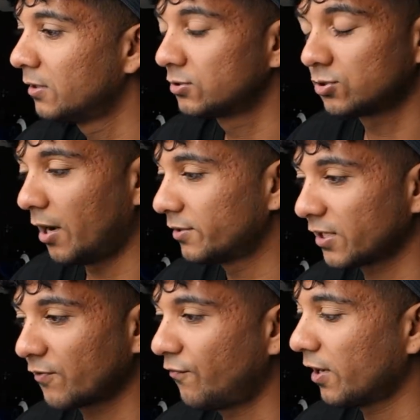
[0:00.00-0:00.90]
so I was
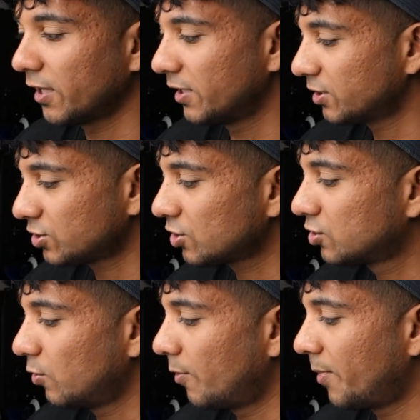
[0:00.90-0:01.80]
like, fuck it, let's just
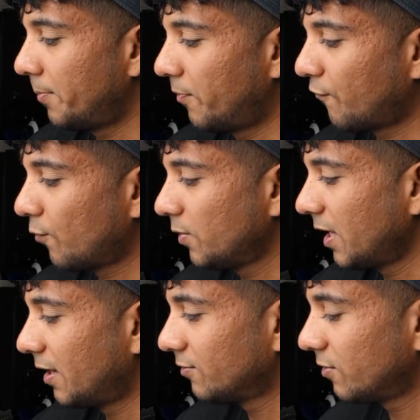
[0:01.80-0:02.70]
do it, man, before we
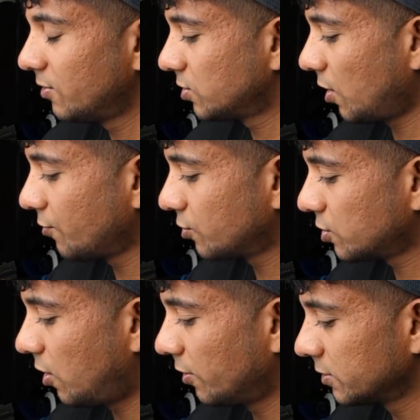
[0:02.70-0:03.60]
get into these other
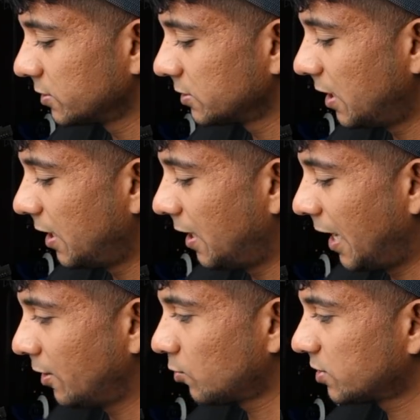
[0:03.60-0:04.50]
songs.
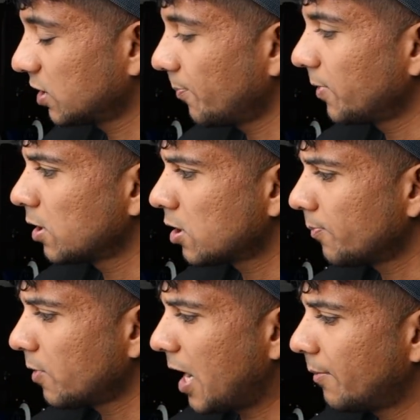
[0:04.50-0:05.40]
I know we're skipping a
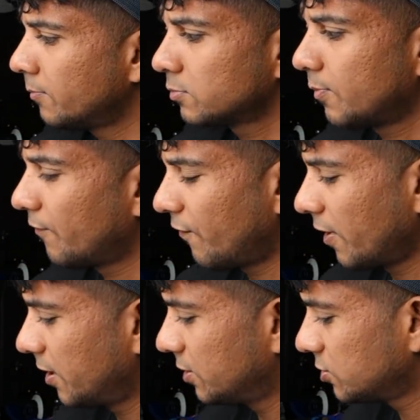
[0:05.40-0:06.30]
couple albums, but
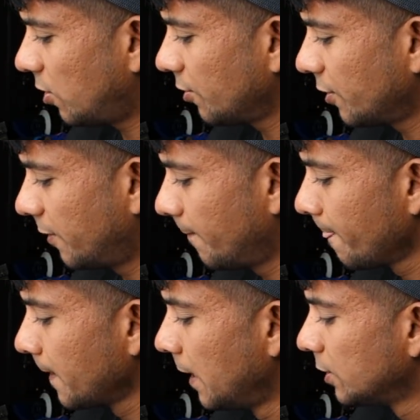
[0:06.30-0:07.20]
fuck it, it's all good.
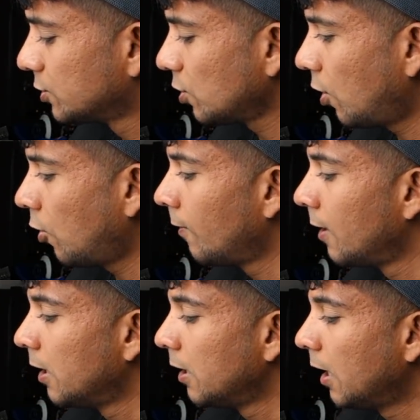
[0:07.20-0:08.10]
So
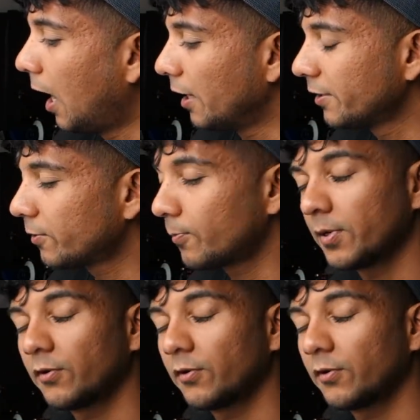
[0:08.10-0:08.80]
a little bit